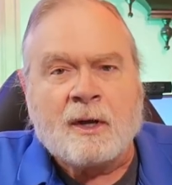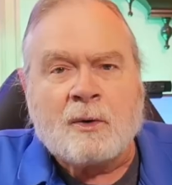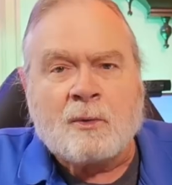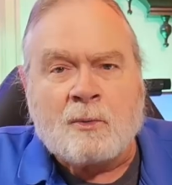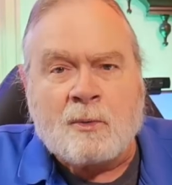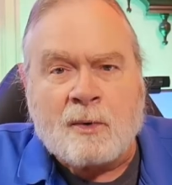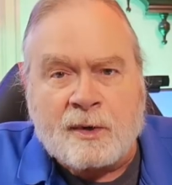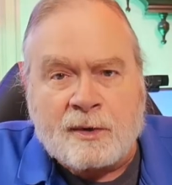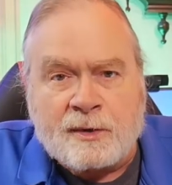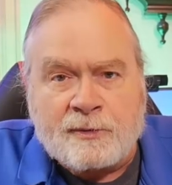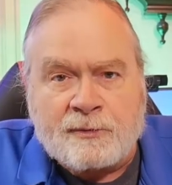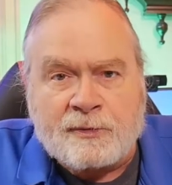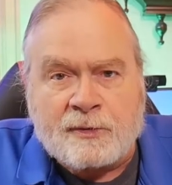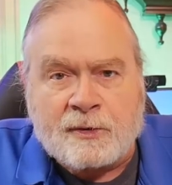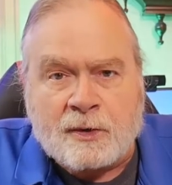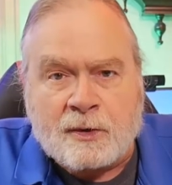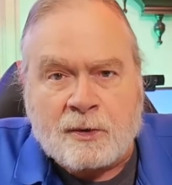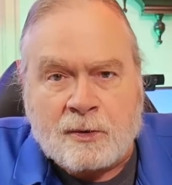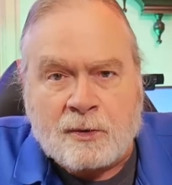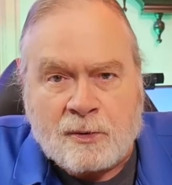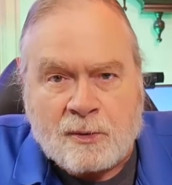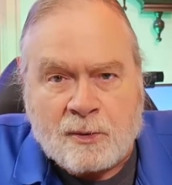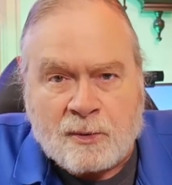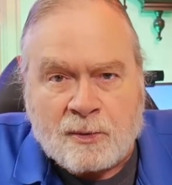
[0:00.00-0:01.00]
One of the
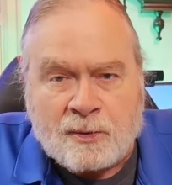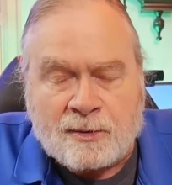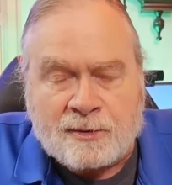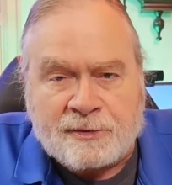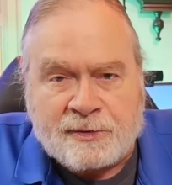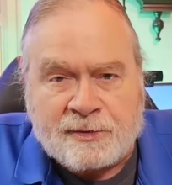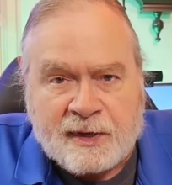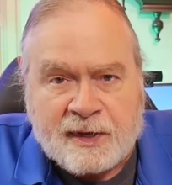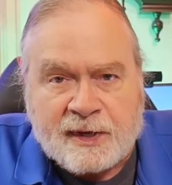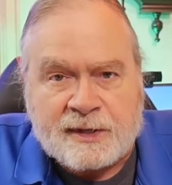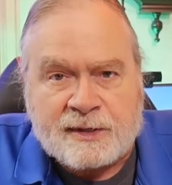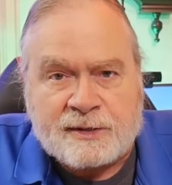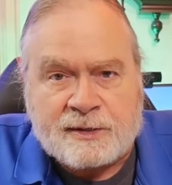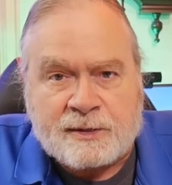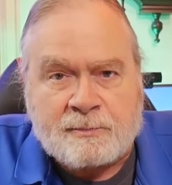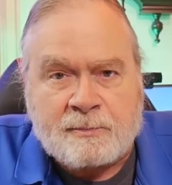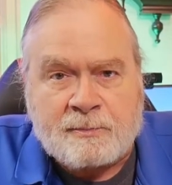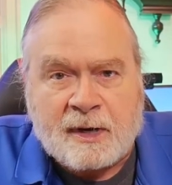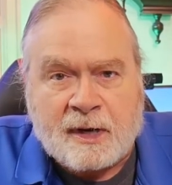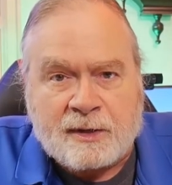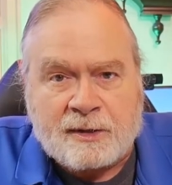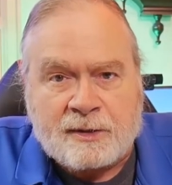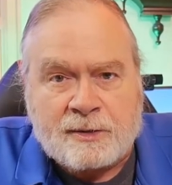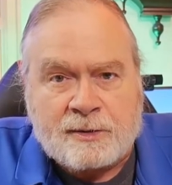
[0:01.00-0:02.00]
cool things
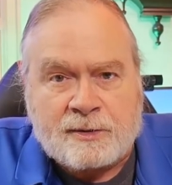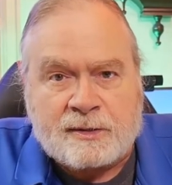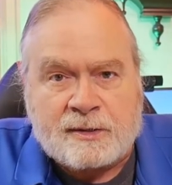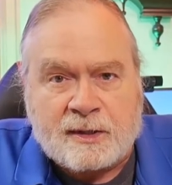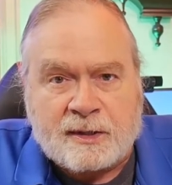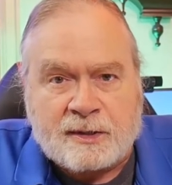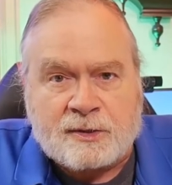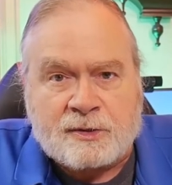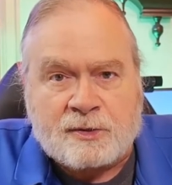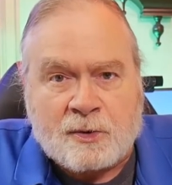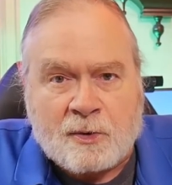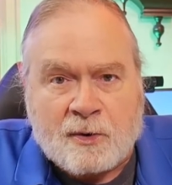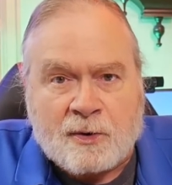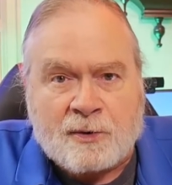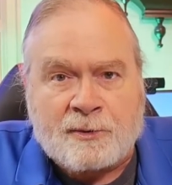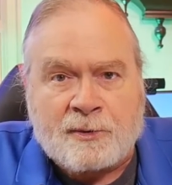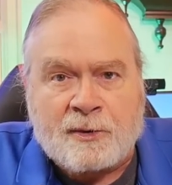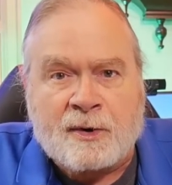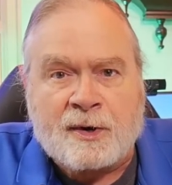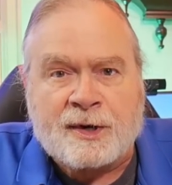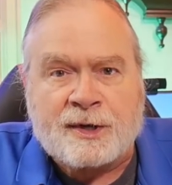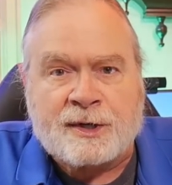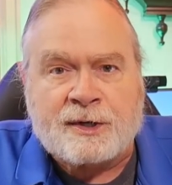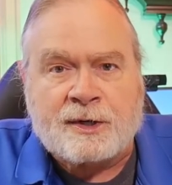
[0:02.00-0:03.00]
about using
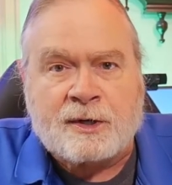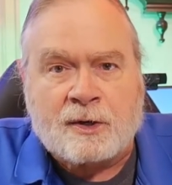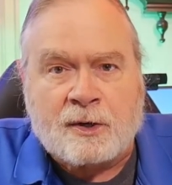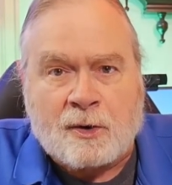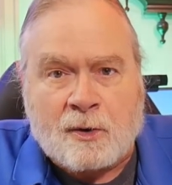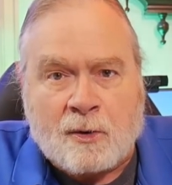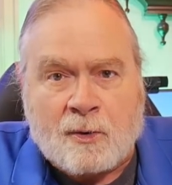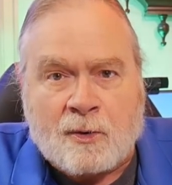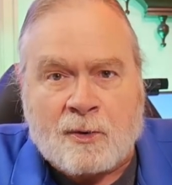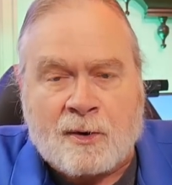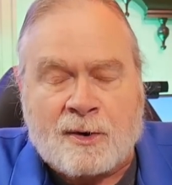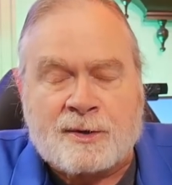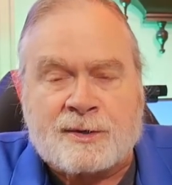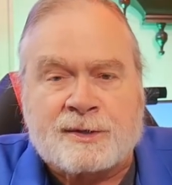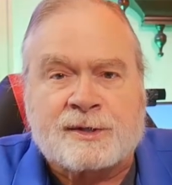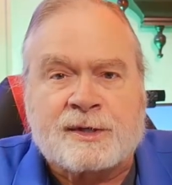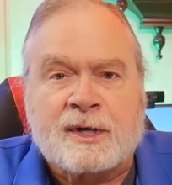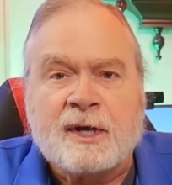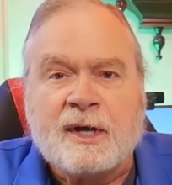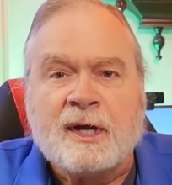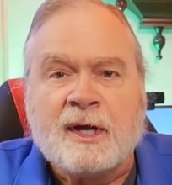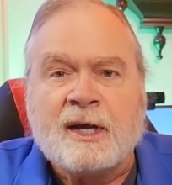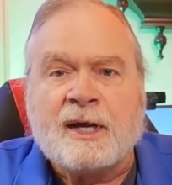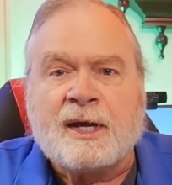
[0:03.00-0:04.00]
toroid
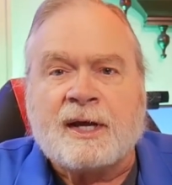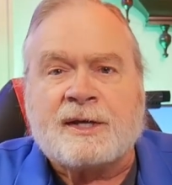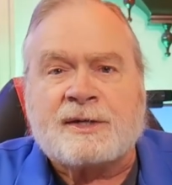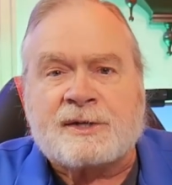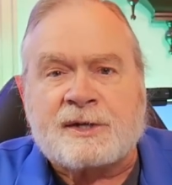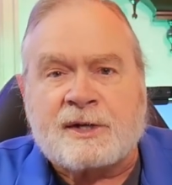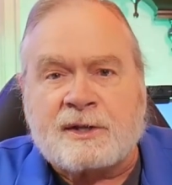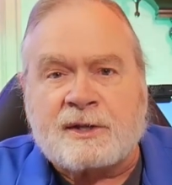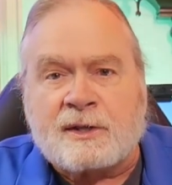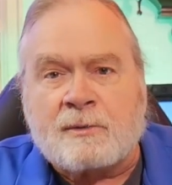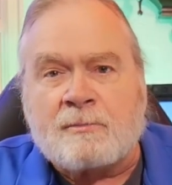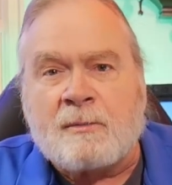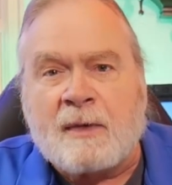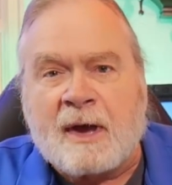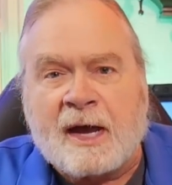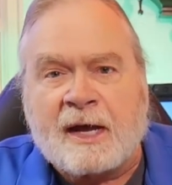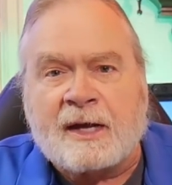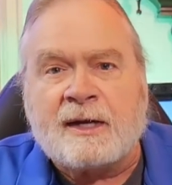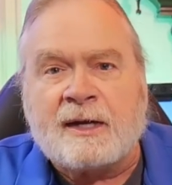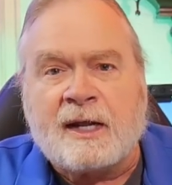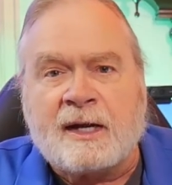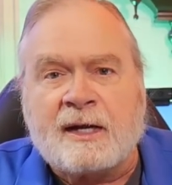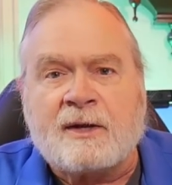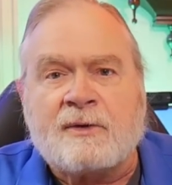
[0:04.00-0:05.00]
cores is that the
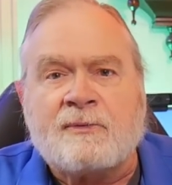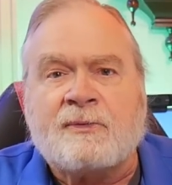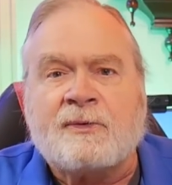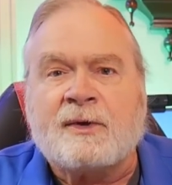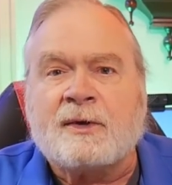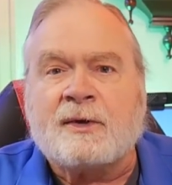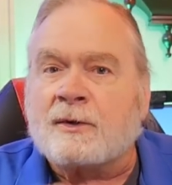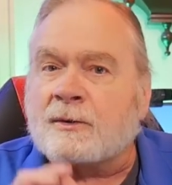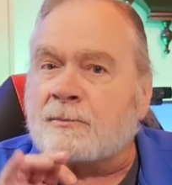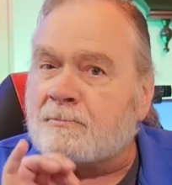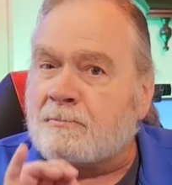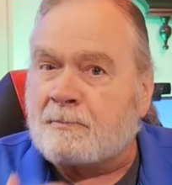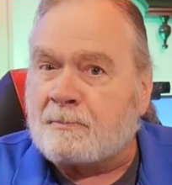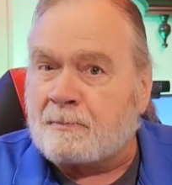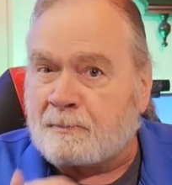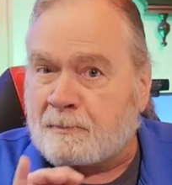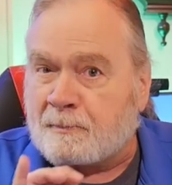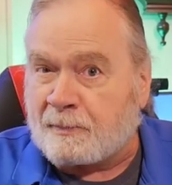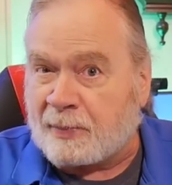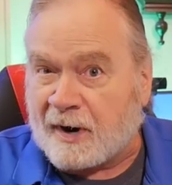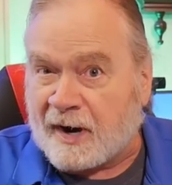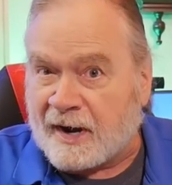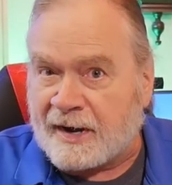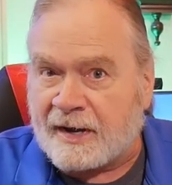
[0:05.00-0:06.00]
magnetic field,
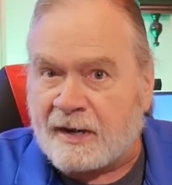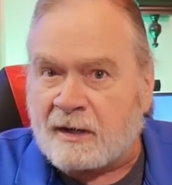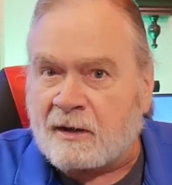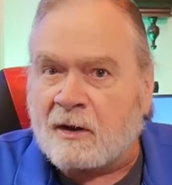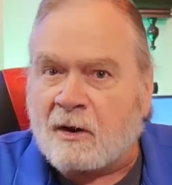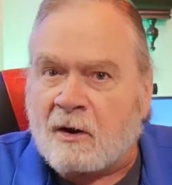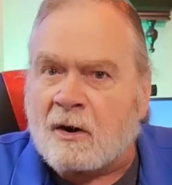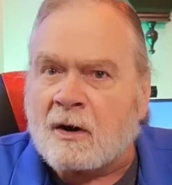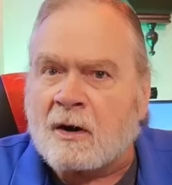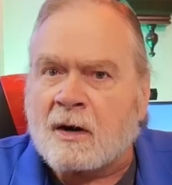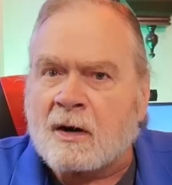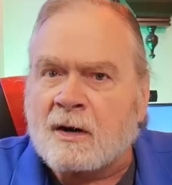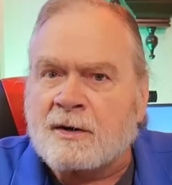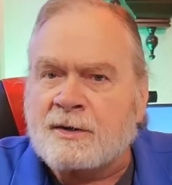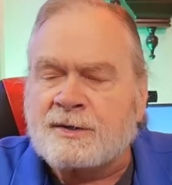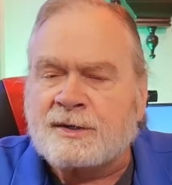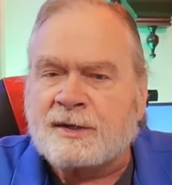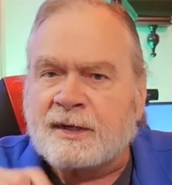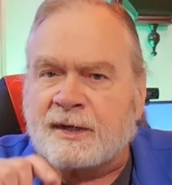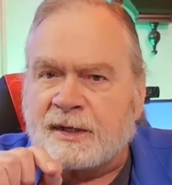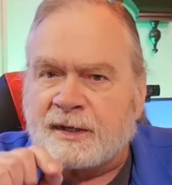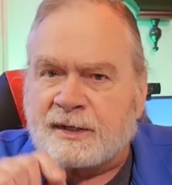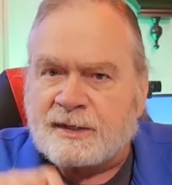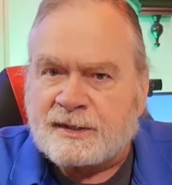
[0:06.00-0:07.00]
by and
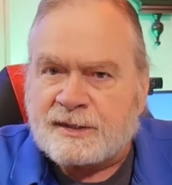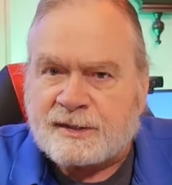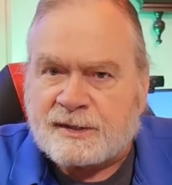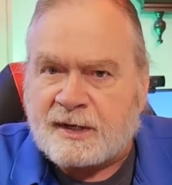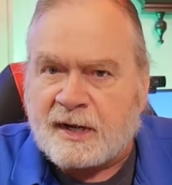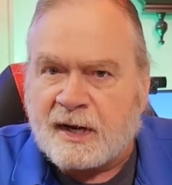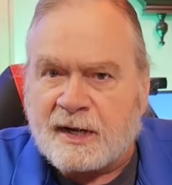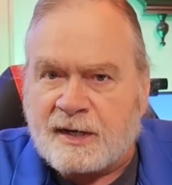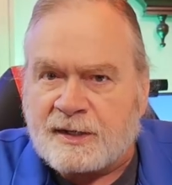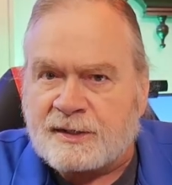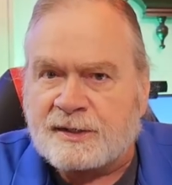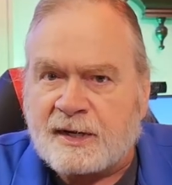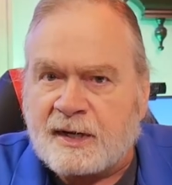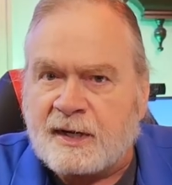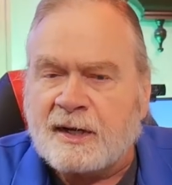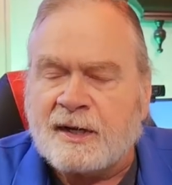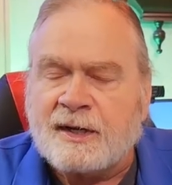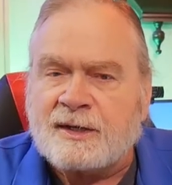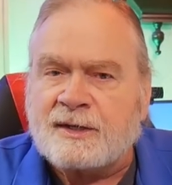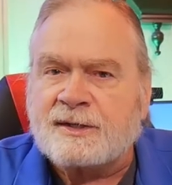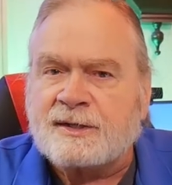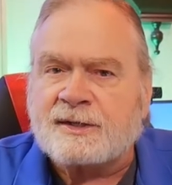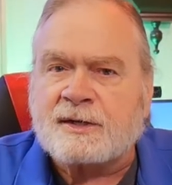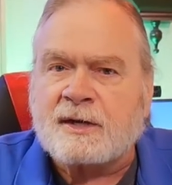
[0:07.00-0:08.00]
large, stays
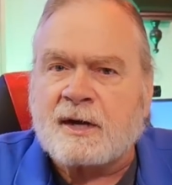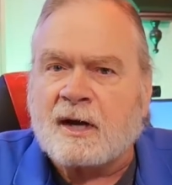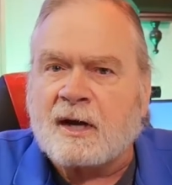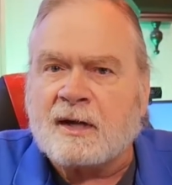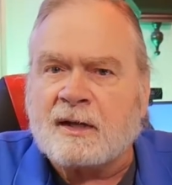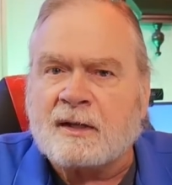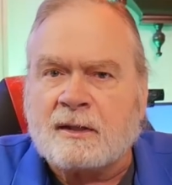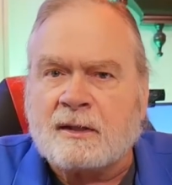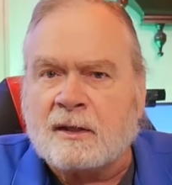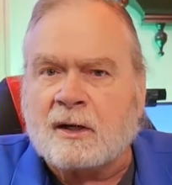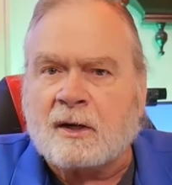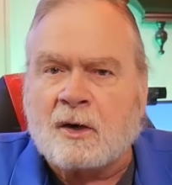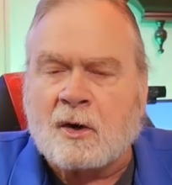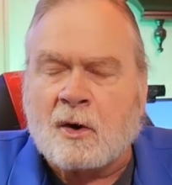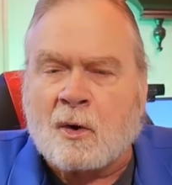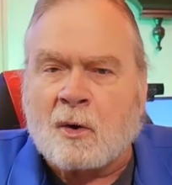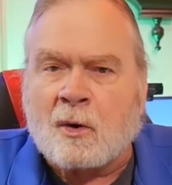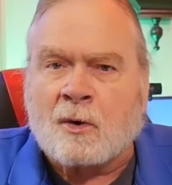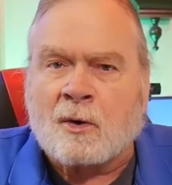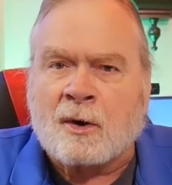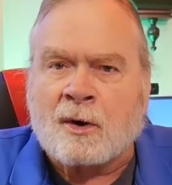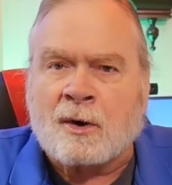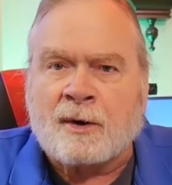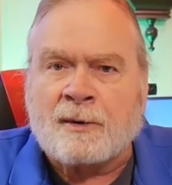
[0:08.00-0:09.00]
inside the
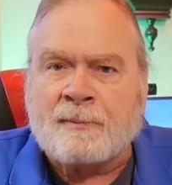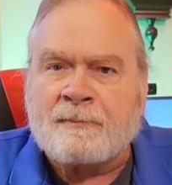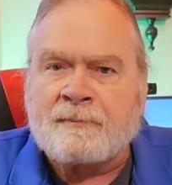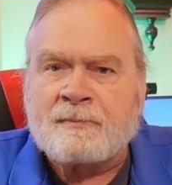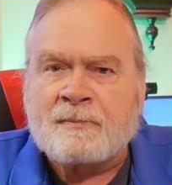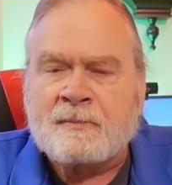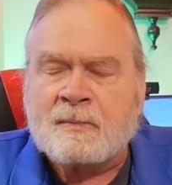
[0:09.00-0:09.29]
core